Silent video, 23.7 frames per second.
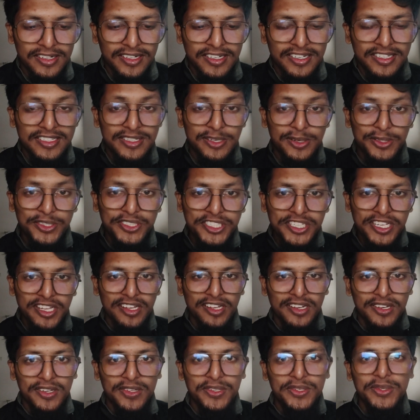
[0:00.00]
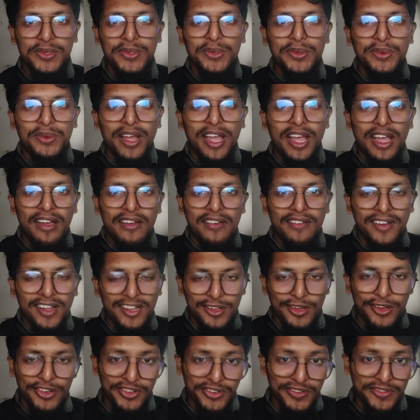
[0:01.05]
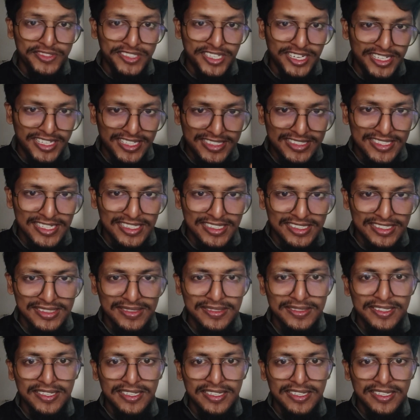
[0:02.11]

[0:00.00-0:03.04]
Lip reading: crucial to have a lot of training data